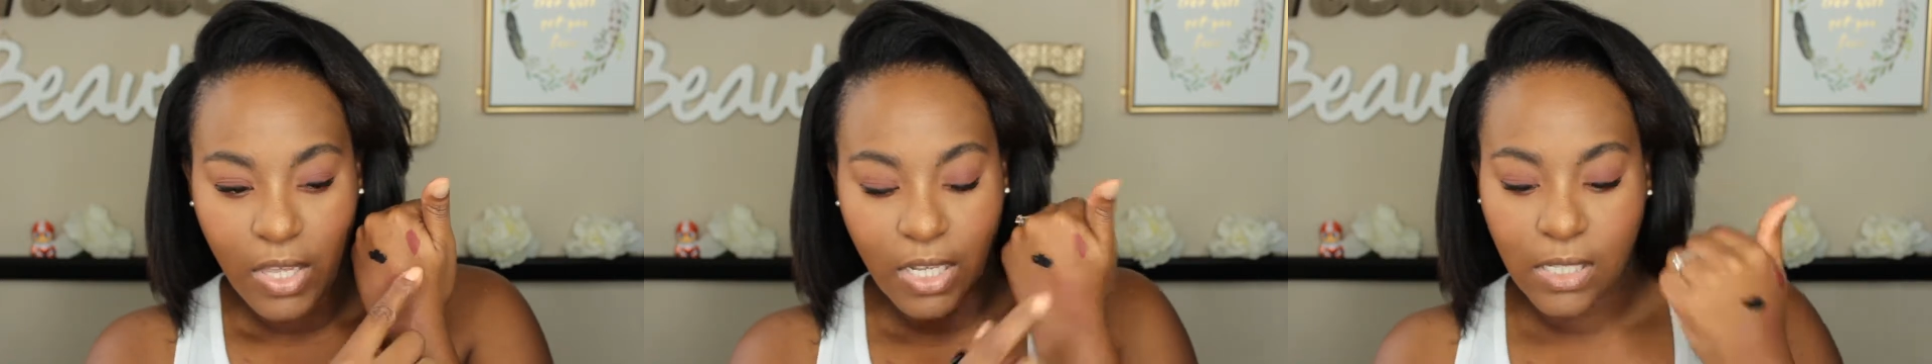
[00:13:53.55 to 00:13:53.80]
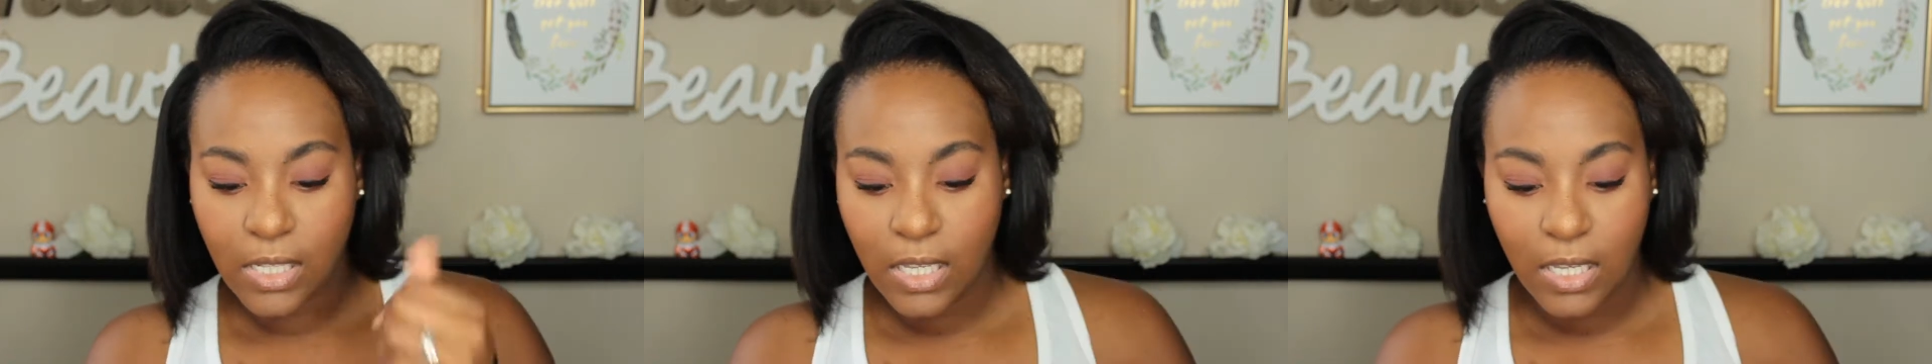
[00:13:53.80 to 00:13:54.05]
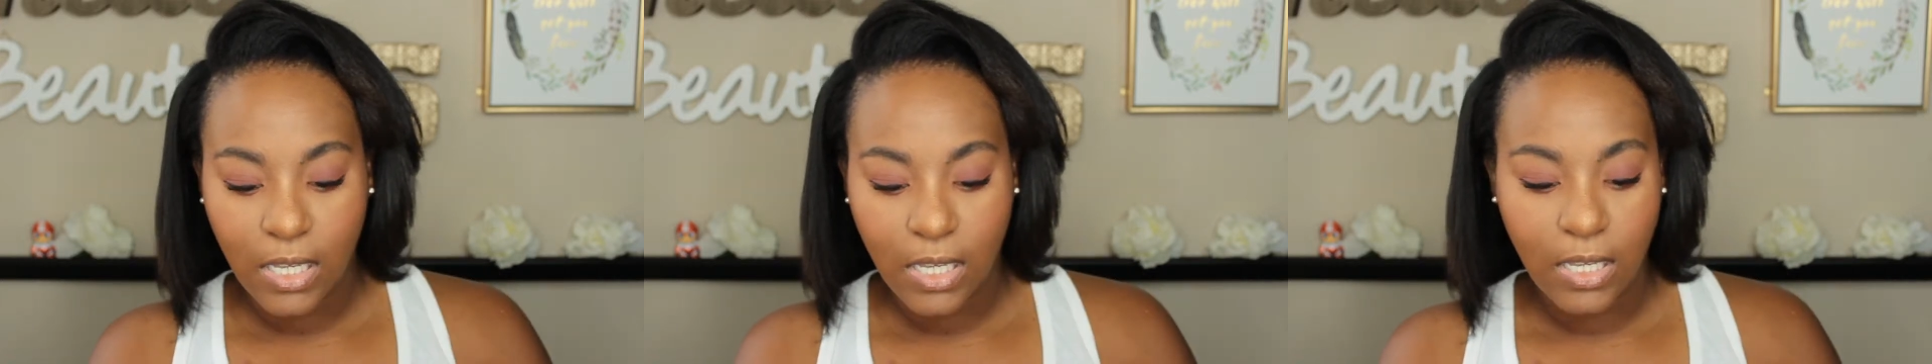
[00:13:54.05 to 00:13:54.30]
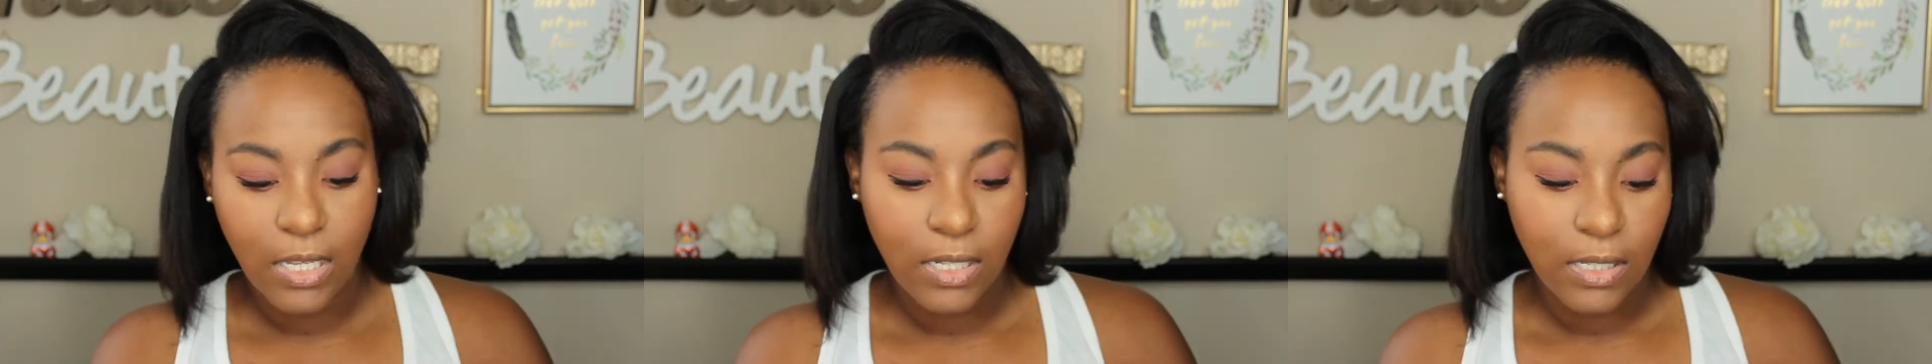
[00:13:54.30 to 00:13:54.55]
This
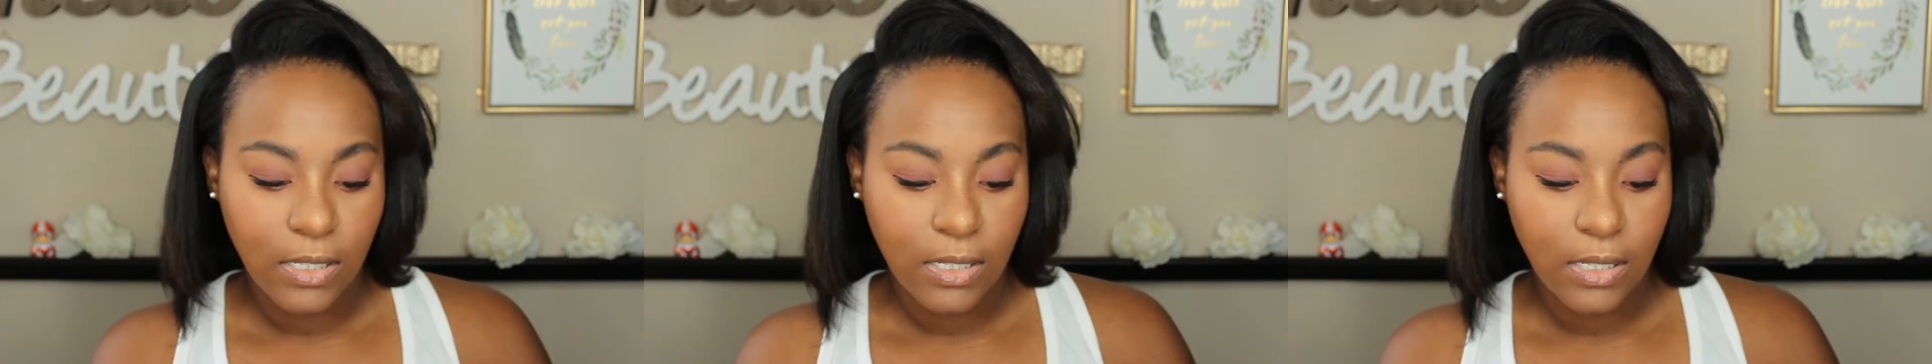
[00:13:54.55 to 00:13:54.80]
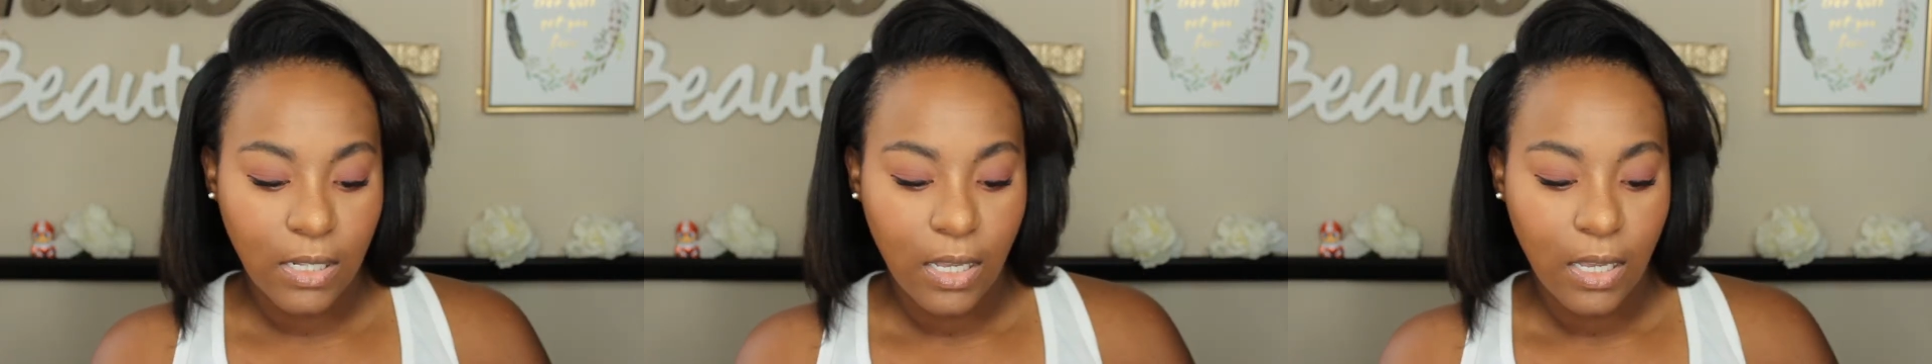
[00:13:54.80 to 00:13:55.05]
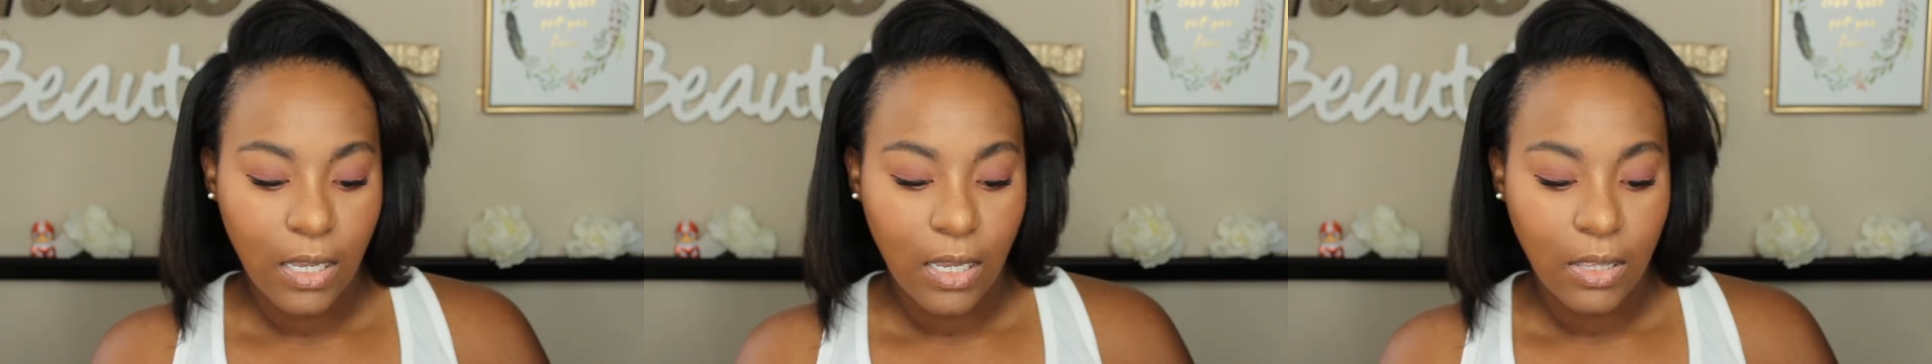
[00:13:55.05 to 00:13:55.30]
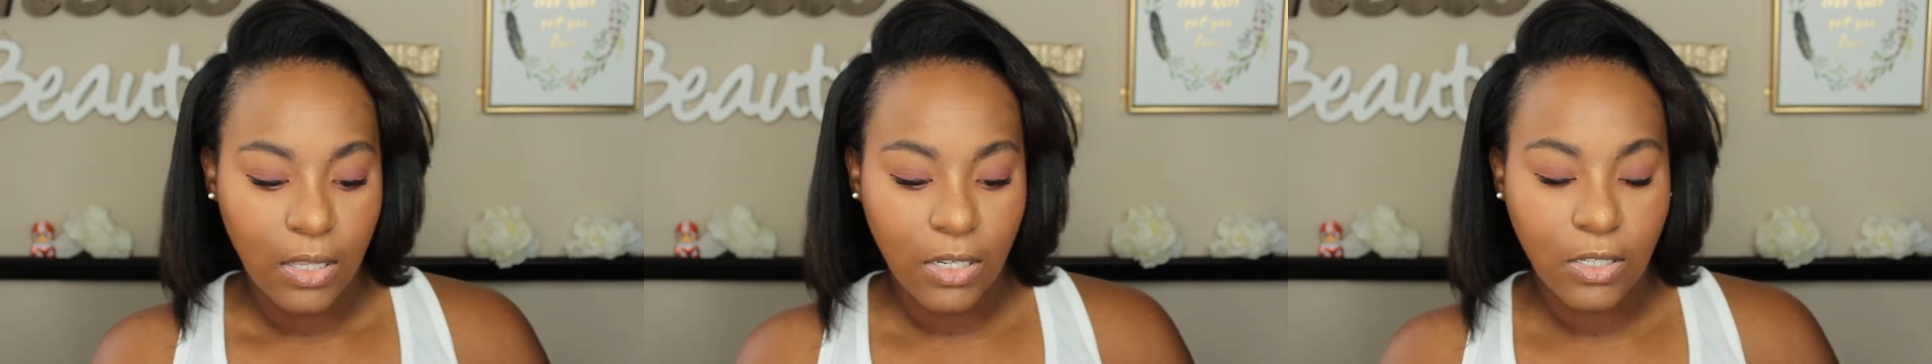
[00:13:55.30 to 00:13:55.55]
is
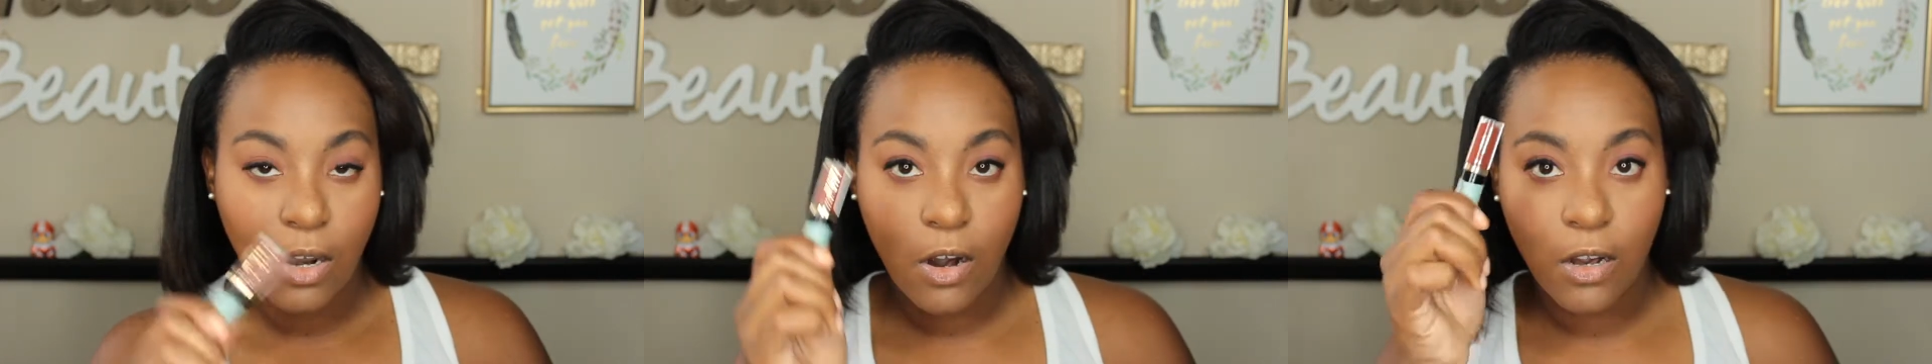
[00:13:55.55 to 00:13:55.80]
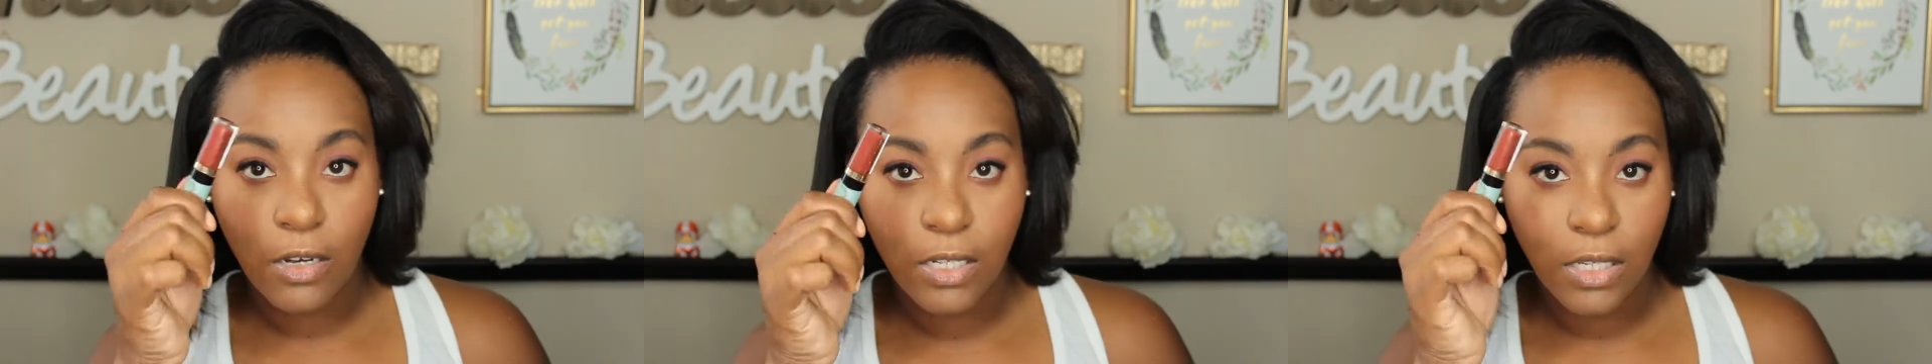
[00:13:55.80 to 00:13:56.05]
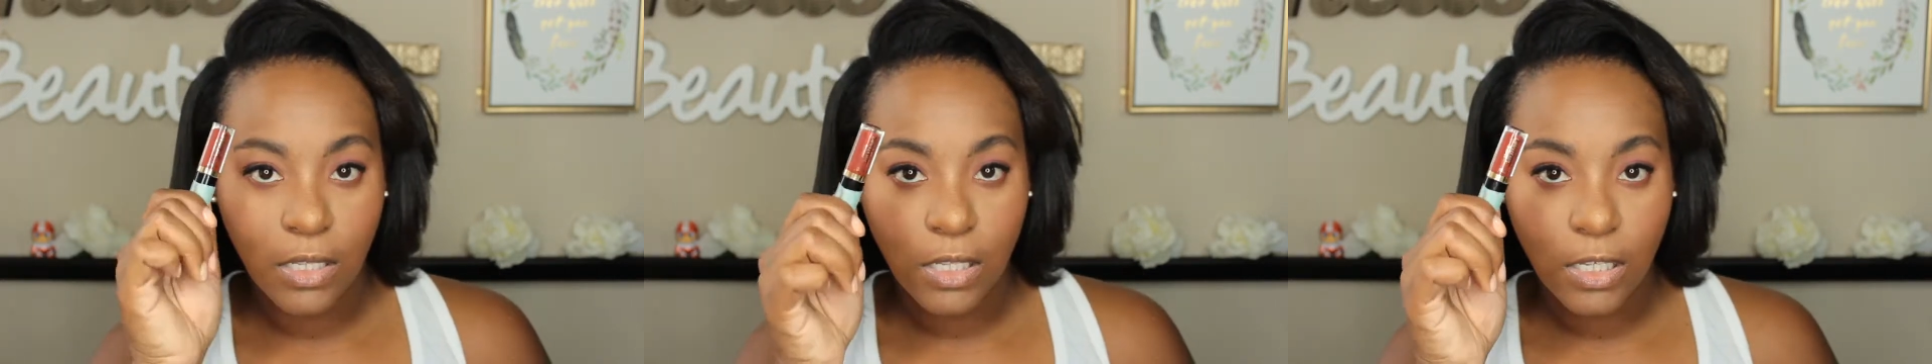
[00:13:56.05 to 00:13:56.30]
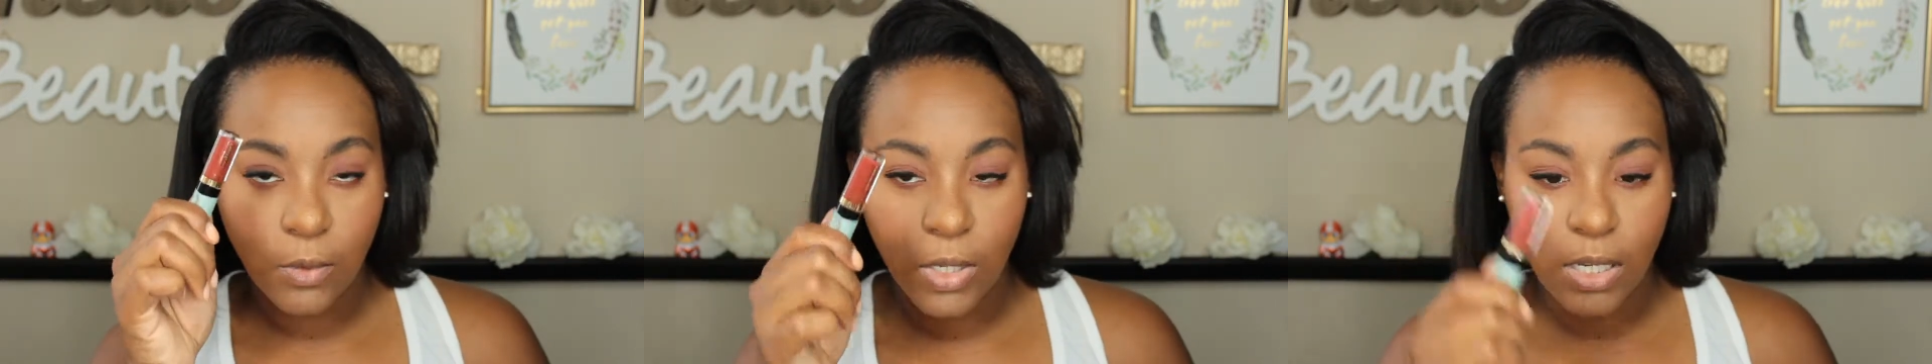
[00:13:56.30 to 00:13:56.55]
the Tarte
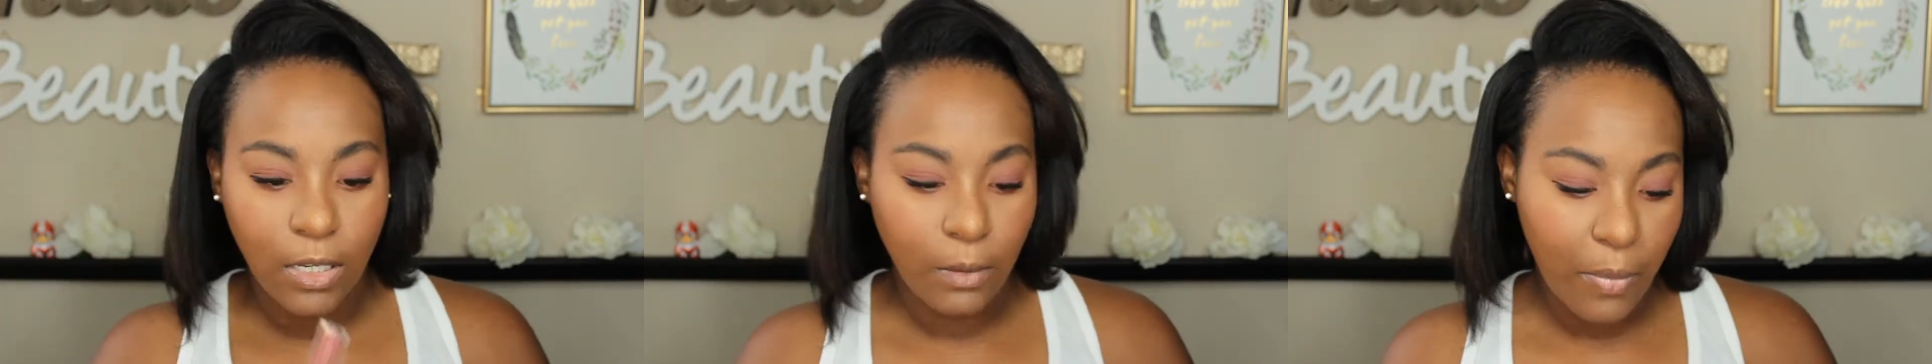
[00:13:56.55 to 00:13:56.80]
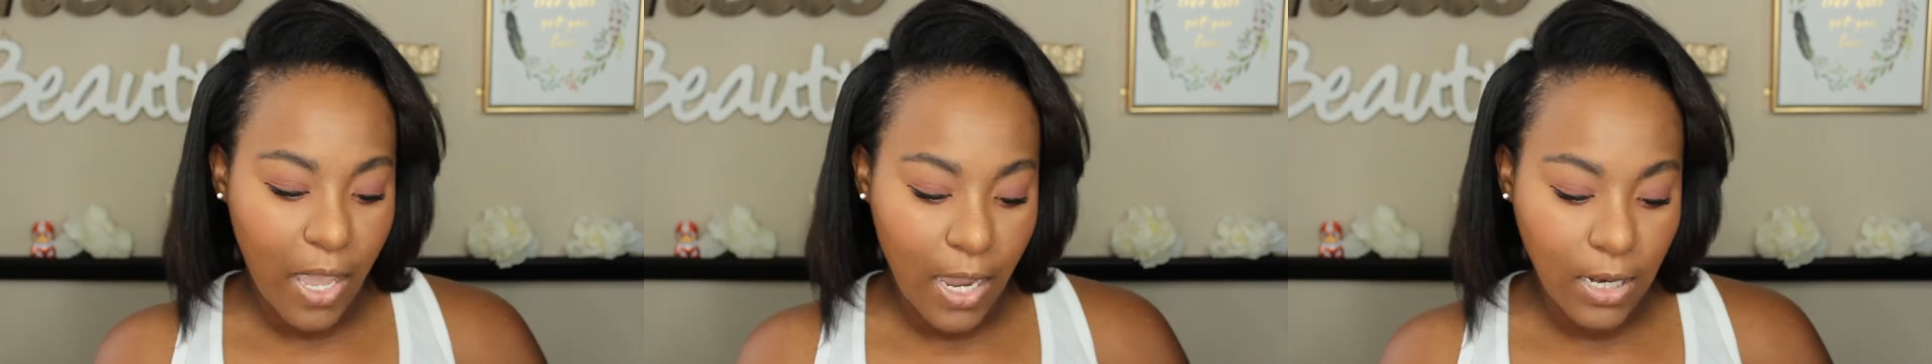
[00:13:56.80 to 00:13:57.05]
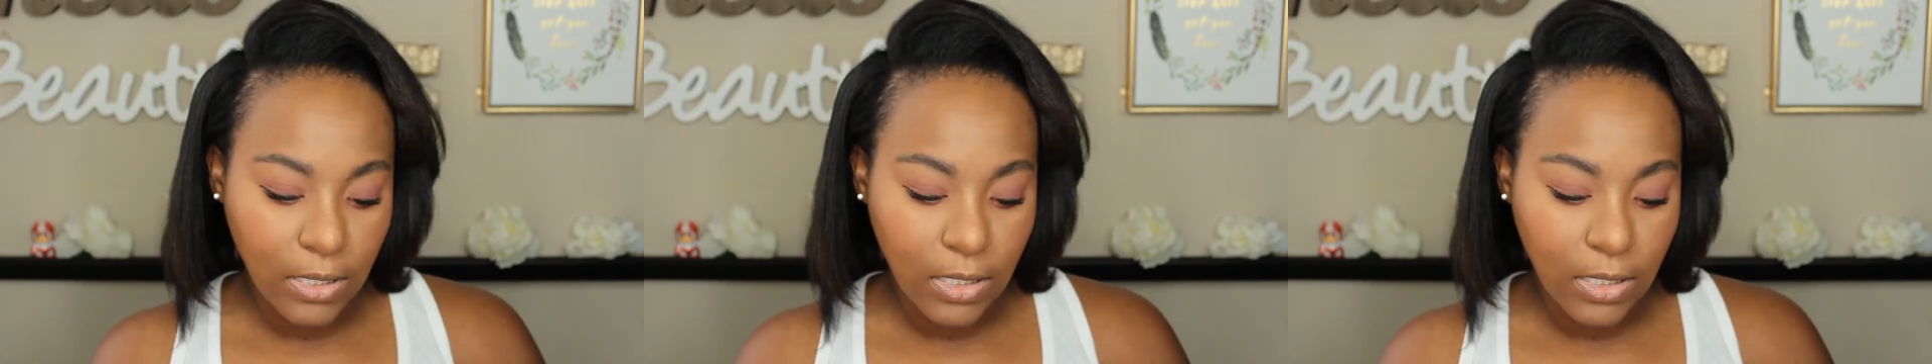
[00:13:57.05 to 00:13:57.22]
Liquid Lip Paint,